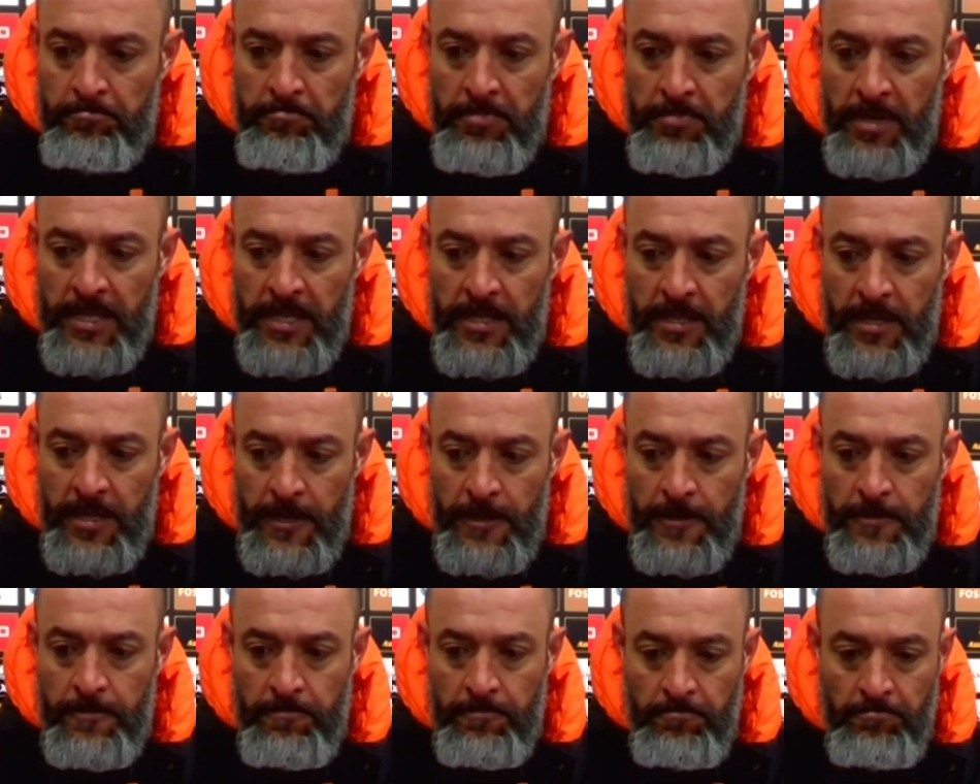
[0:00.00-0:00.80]
but
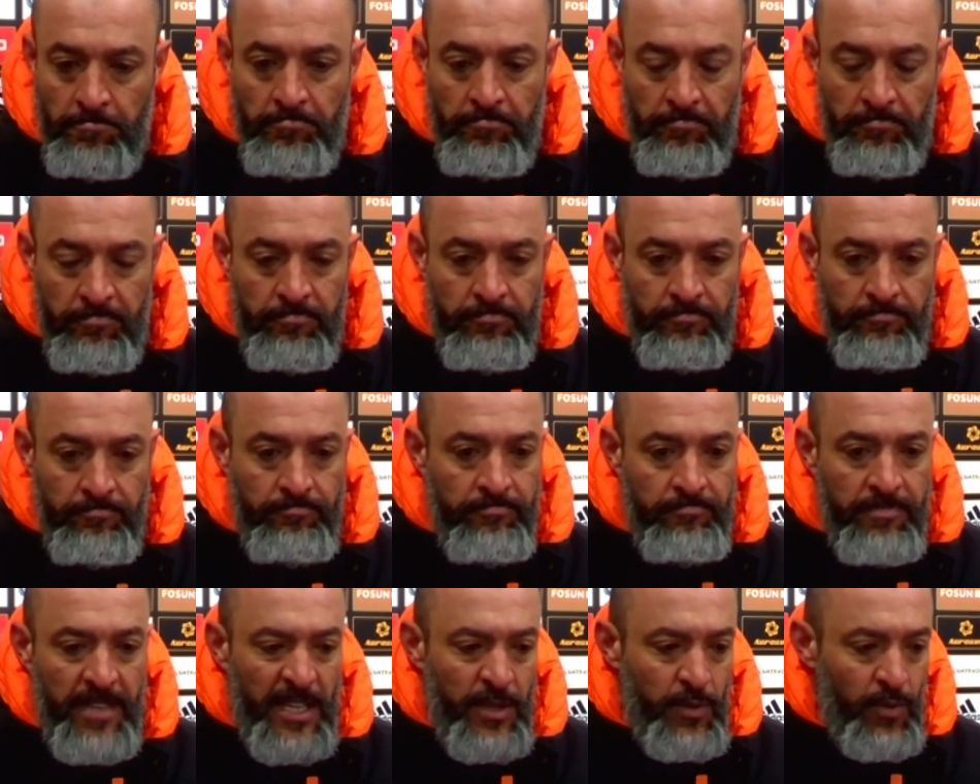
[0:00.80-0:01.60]
um,
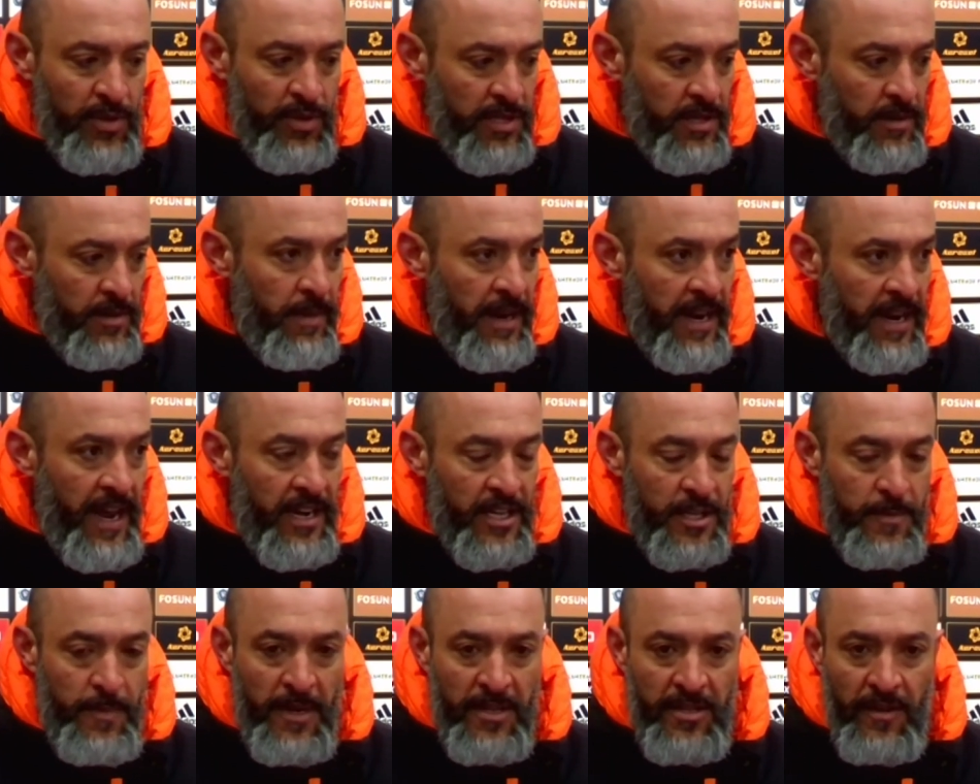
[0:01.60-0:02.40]
that was the main
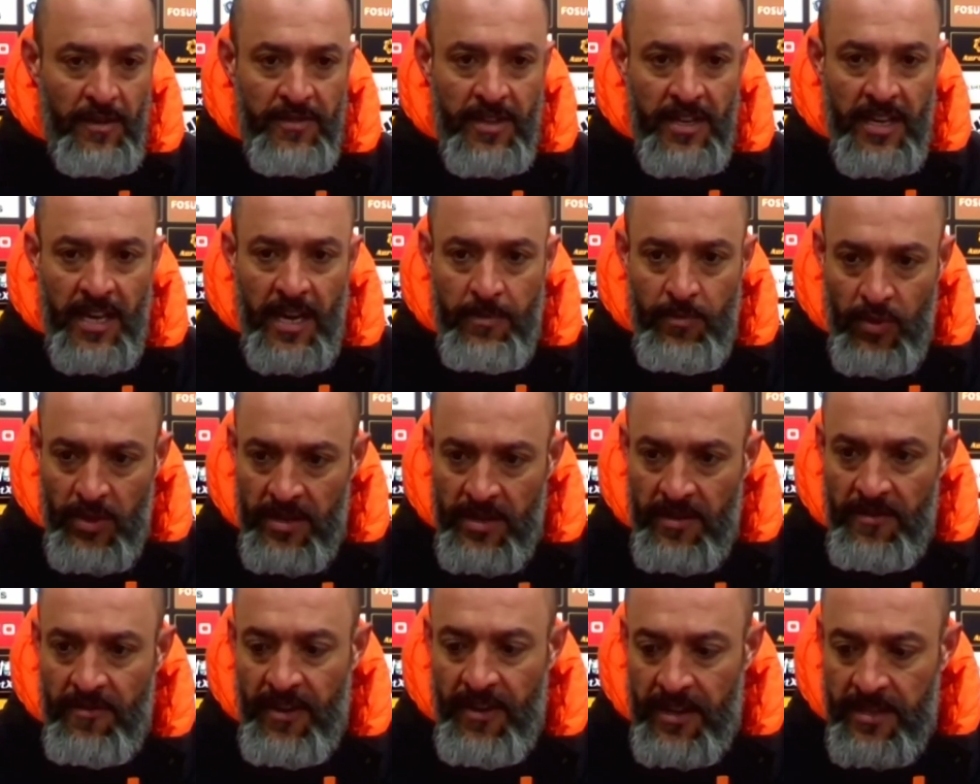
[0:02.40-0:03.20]
aspect of the game. We
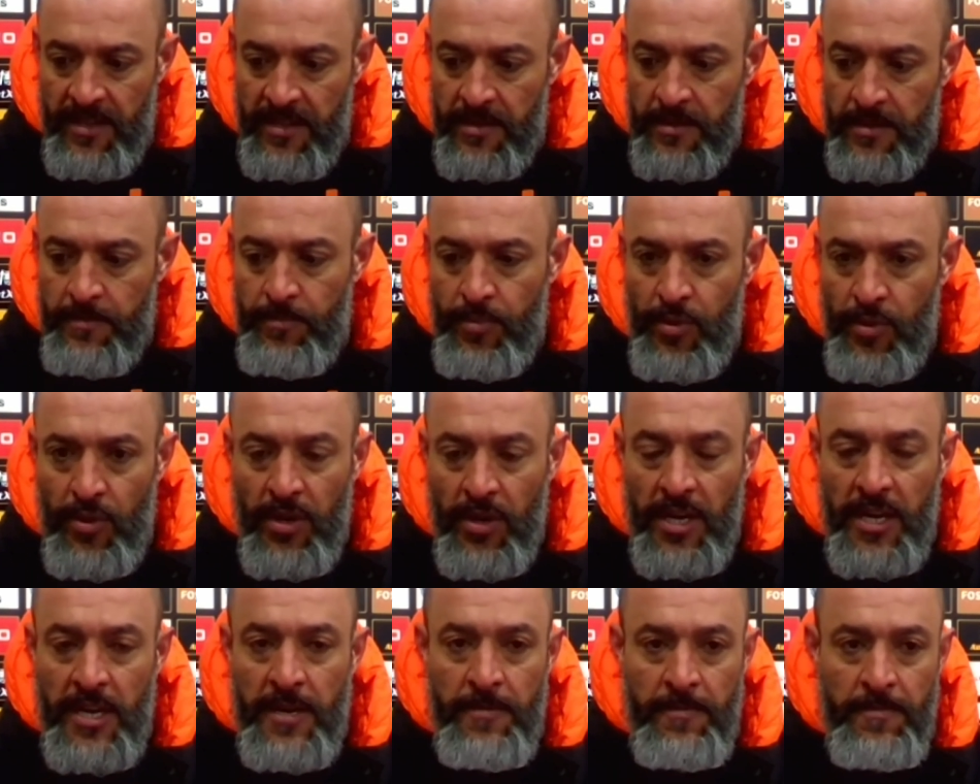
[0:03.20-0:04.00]
defend
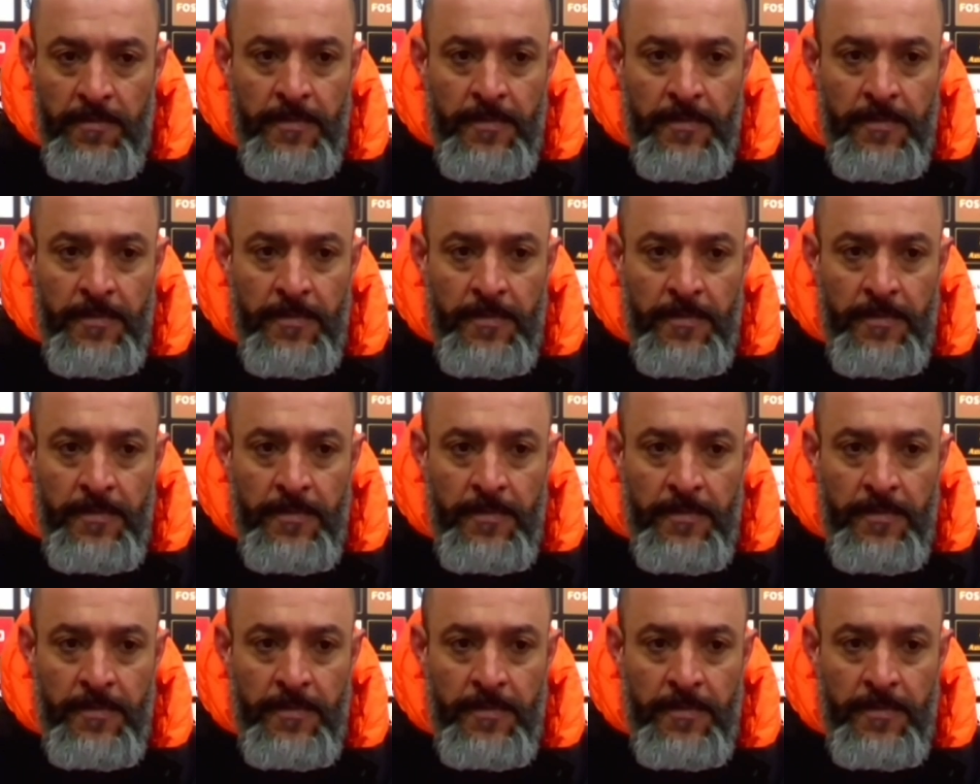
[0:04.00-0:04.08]
poorly.